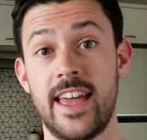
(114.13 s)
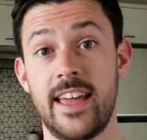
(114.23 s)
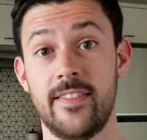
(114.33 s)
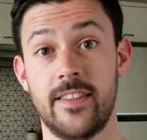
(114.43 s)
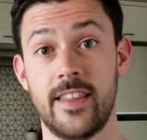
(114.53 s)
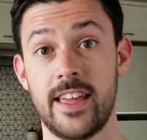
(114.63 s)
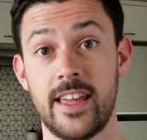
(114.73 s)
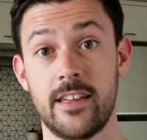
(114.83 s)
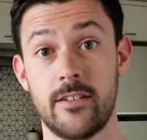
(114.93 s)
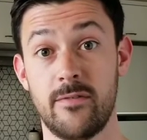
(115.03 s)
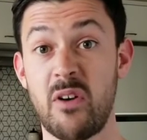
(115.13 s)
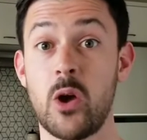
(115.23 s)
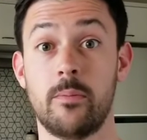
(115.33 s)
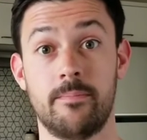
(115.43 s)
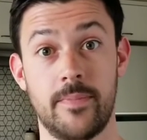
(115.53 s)
in the
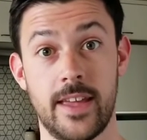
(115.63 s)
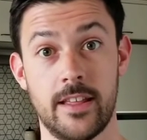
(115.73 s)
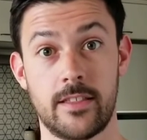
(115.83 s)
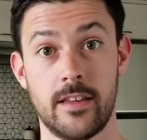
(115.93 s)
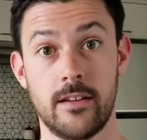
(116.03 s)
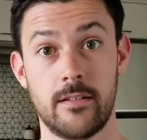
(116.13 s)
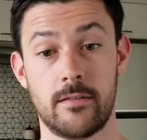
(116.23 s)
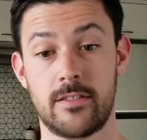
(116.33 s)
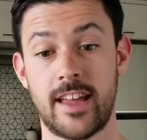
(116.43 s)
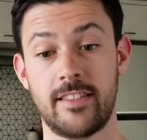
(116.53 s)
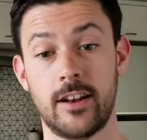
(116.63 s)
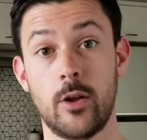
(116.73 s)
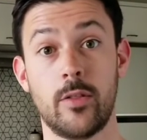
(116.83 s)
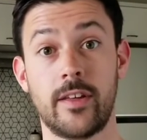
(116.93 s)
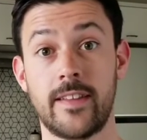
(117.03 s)
phone. It's a
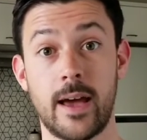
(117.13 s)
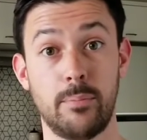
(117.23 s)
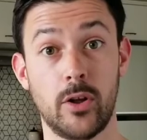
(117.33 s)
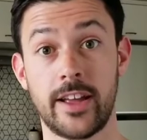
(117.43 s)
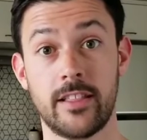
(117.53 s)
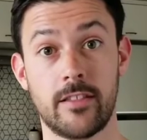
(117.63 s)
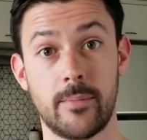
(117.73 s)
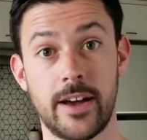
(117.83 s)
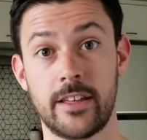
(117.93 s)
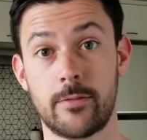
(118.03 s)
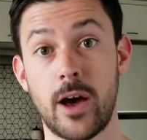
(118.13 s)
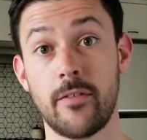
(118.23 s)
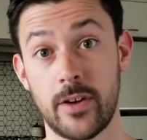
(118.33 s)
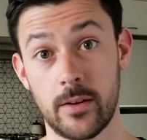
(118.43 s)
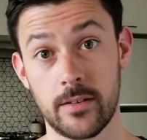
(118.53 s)
standalone thing that I plug into my
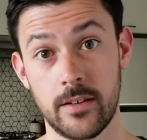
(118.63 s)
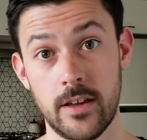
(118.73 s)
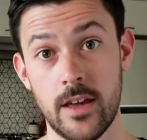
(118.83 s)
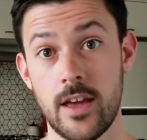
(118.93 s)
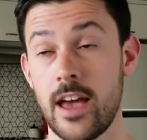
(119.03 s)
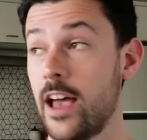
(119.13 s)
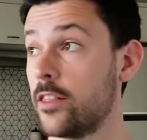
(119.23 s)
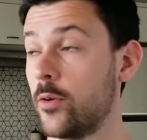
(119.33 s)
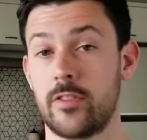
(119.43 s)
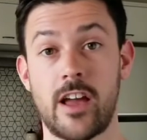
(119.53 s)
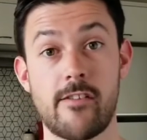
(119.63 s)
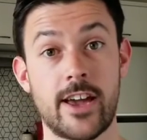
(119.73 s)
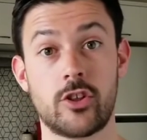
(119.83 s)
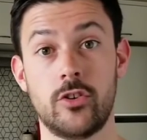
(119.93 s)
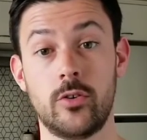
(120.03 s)
smartphone. So it's
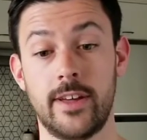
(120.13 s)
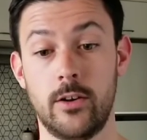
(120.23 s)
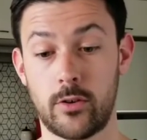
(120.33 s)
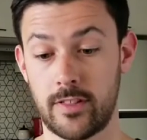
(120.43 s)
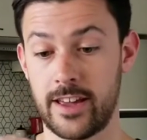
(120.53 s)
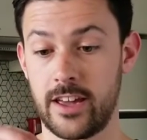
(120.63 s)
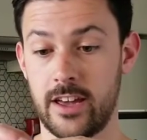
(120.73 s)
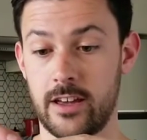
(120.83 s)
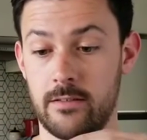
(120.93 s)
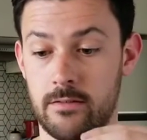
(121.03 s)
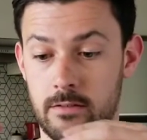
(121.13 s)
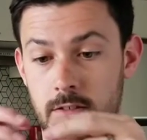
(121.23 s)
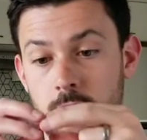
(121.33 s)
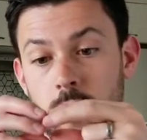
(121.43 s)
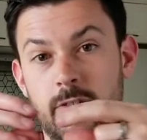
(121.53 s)
directional. It looks like a
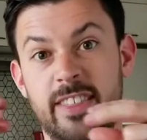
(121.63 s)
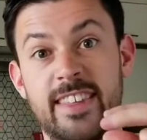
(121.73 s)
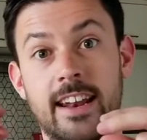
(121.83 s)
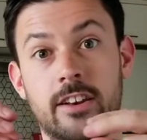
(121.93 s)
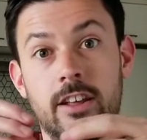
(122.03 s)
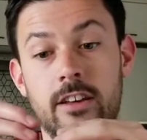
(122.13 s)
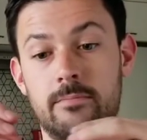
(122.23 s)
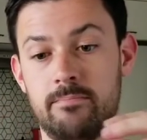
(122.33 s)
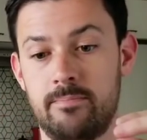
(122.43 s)
sort of a cylinder,